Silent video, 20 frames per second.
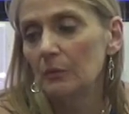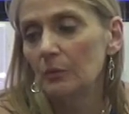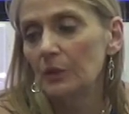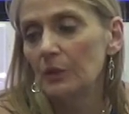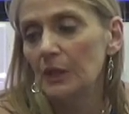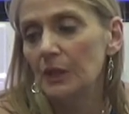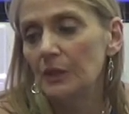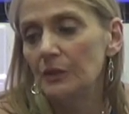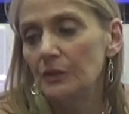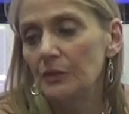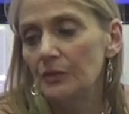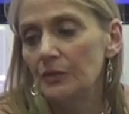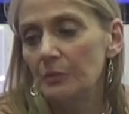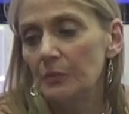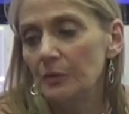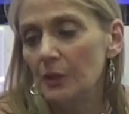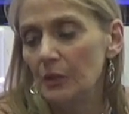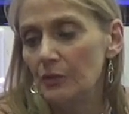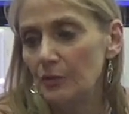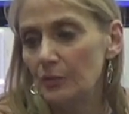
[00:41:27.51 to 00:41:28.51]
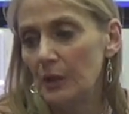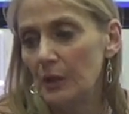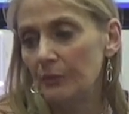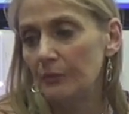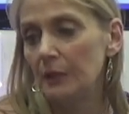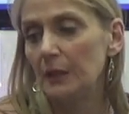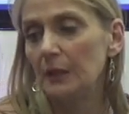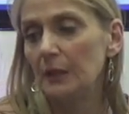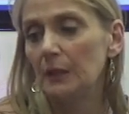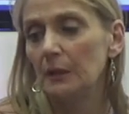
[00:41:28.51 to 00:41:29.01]
which I do sometimes when I
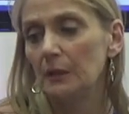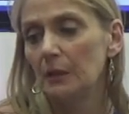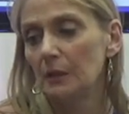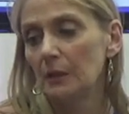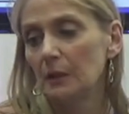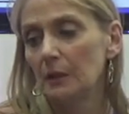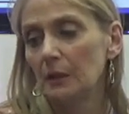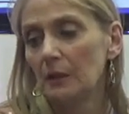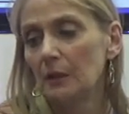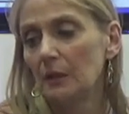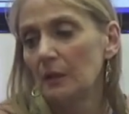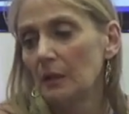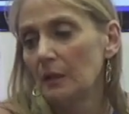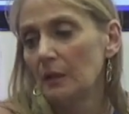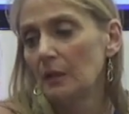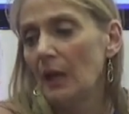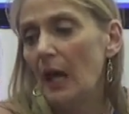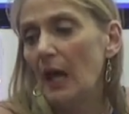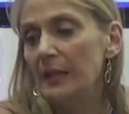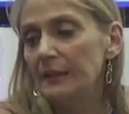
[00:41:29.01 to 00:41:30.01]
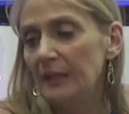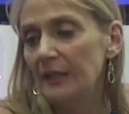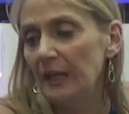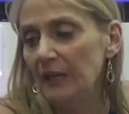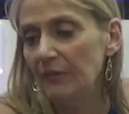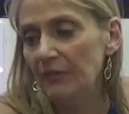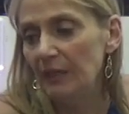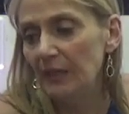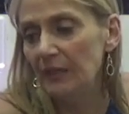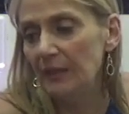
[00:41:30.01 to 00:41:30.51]
read. Hi,
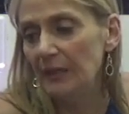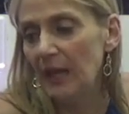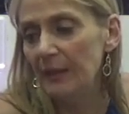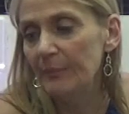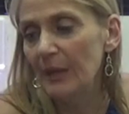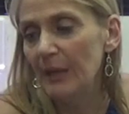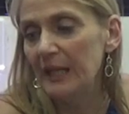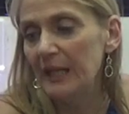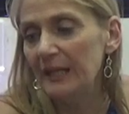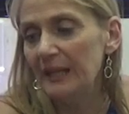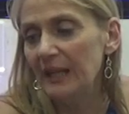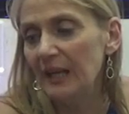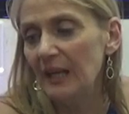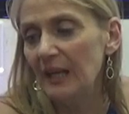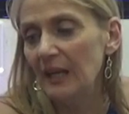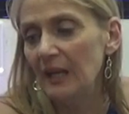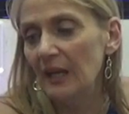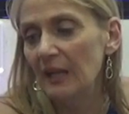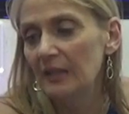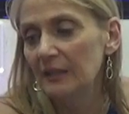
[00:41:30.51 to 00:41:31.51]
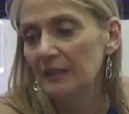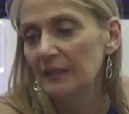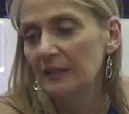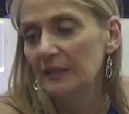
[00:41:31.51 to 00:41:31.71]
David. Hi, Monica.